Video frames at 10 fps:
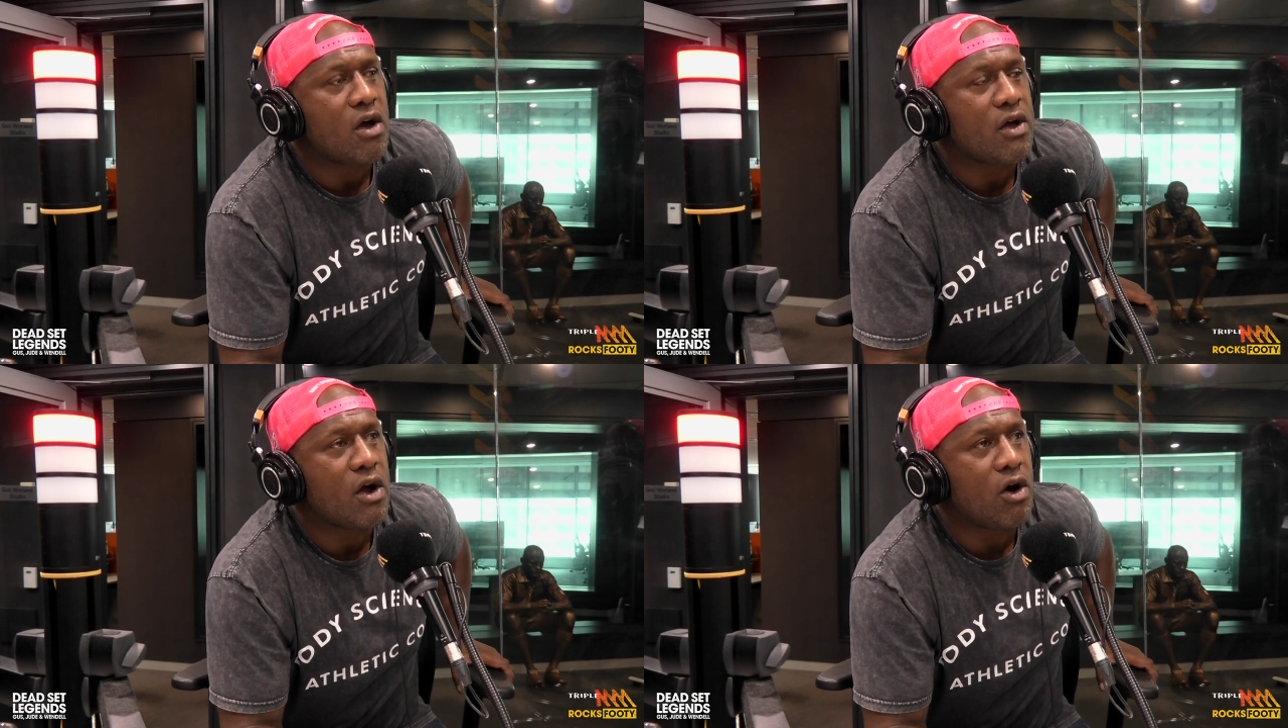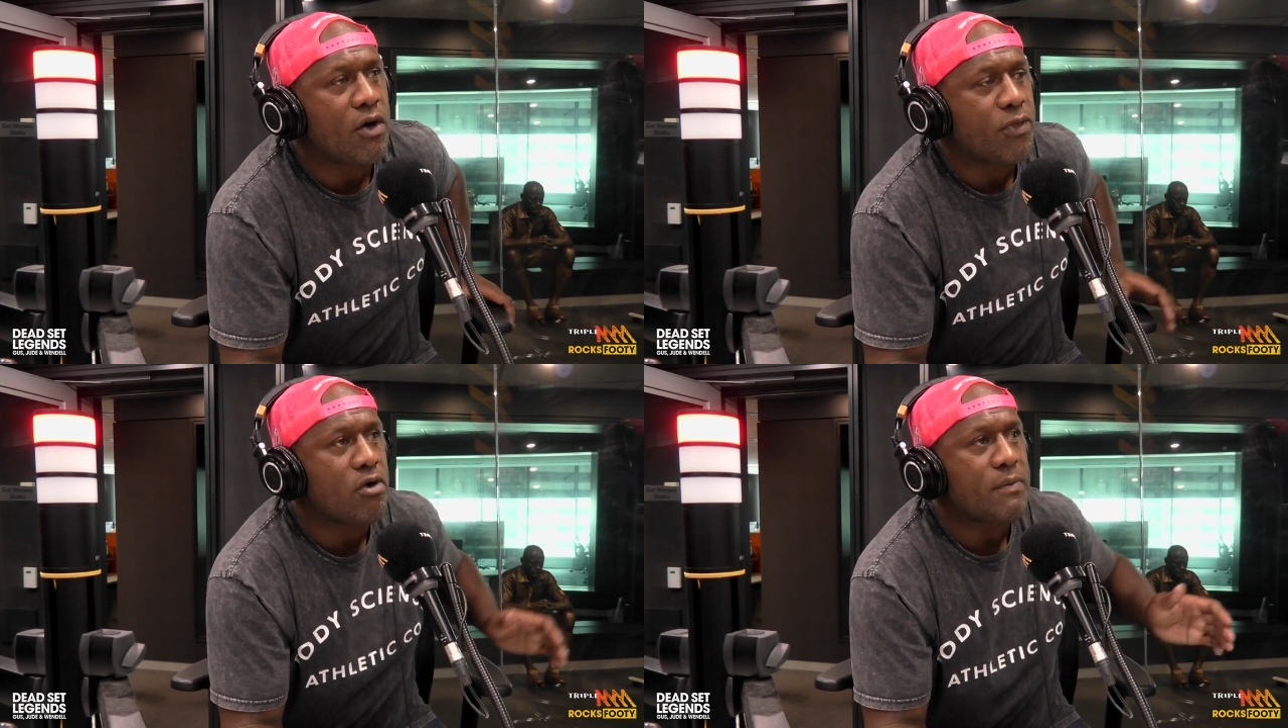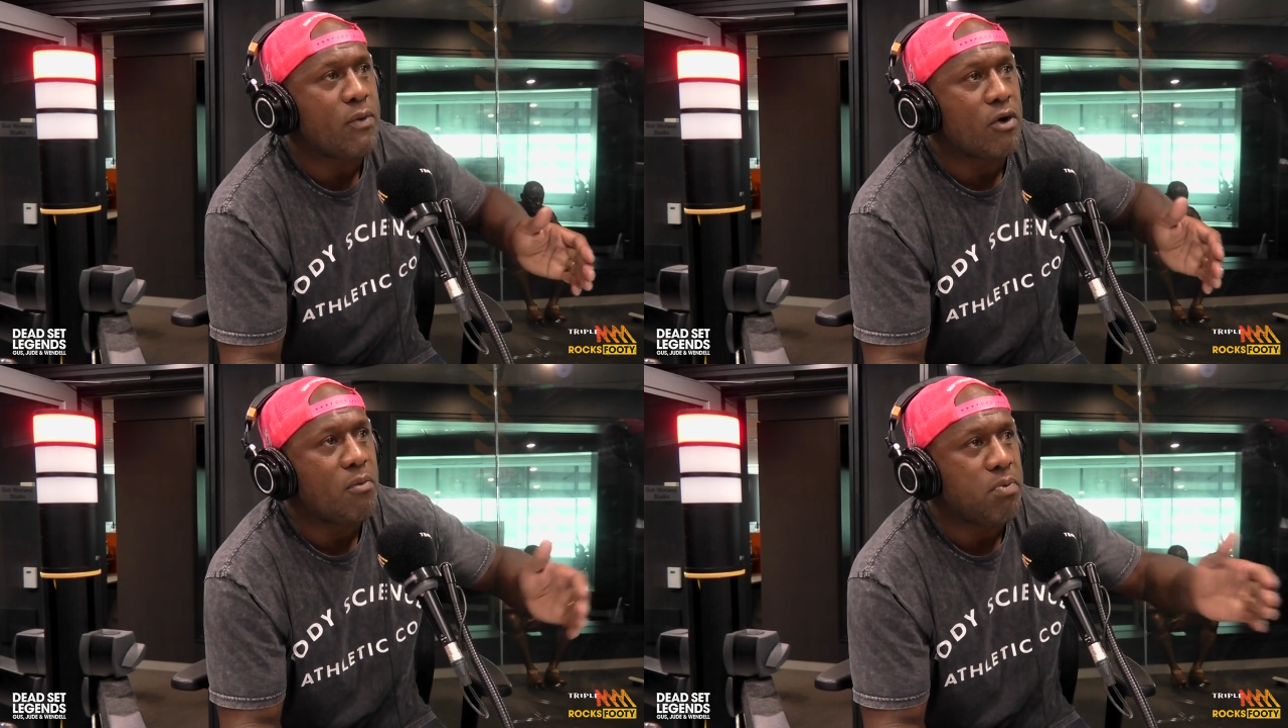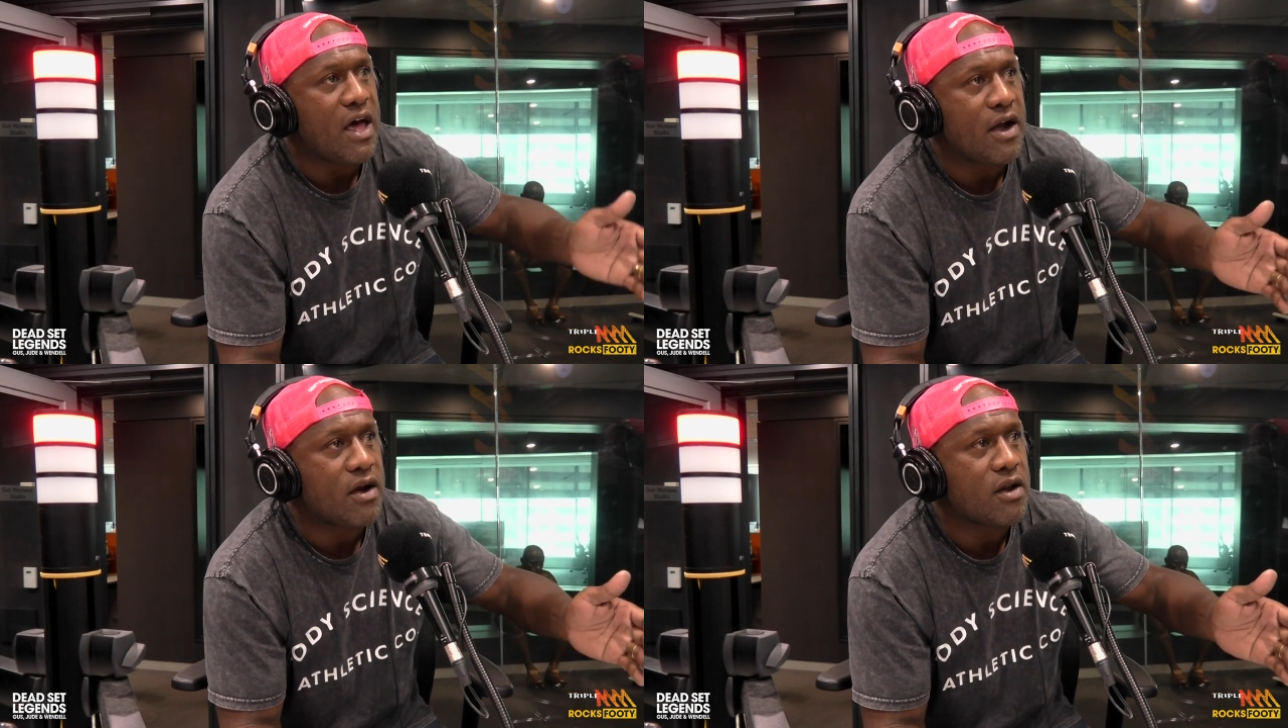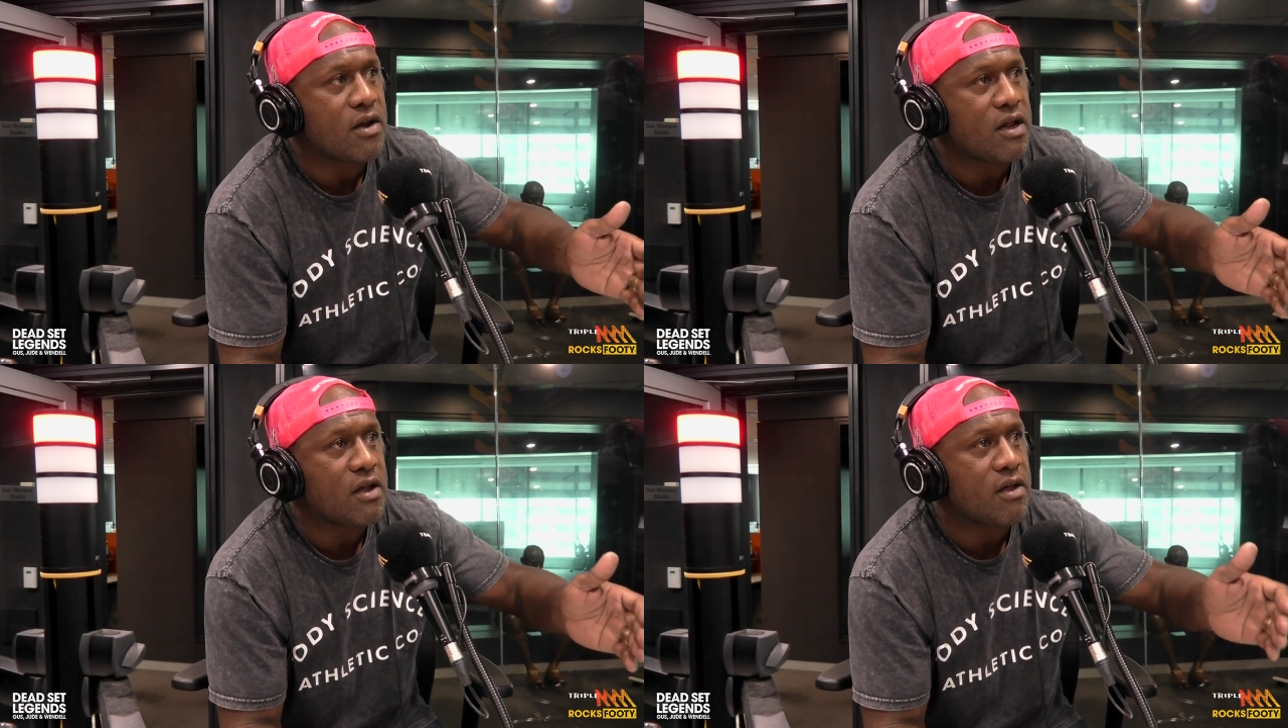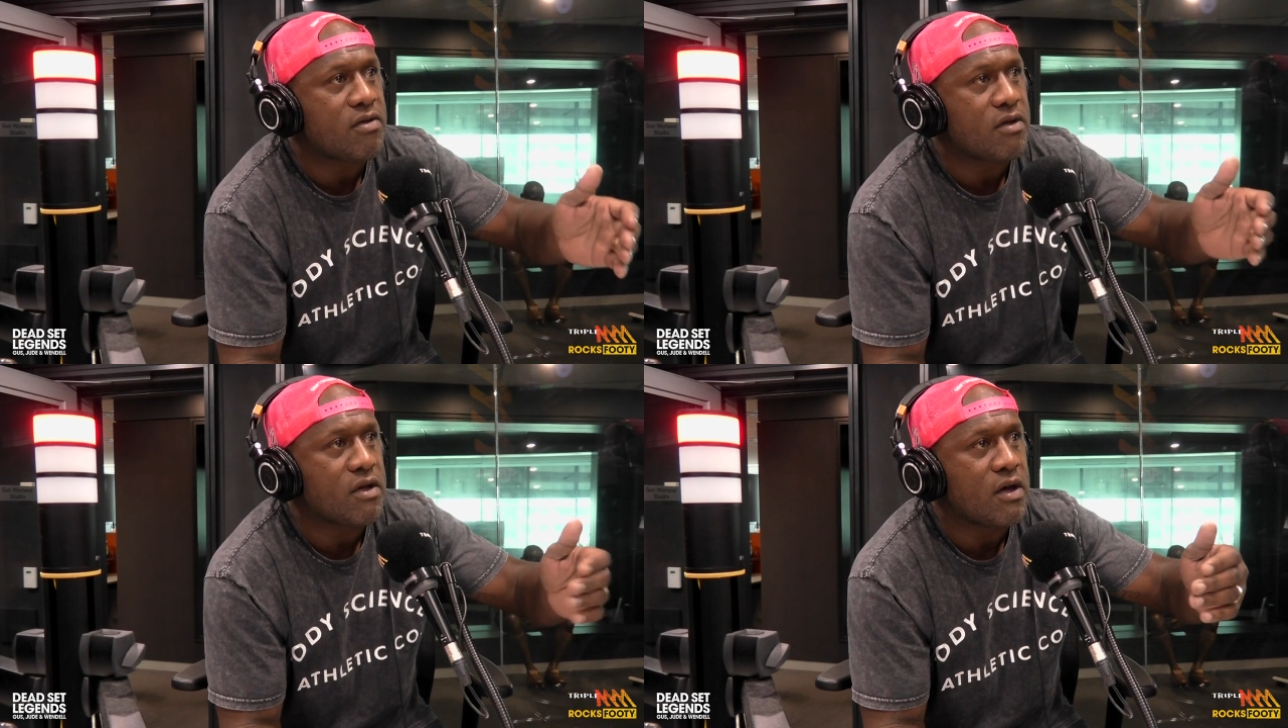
you know, I thought about when I played, and it's,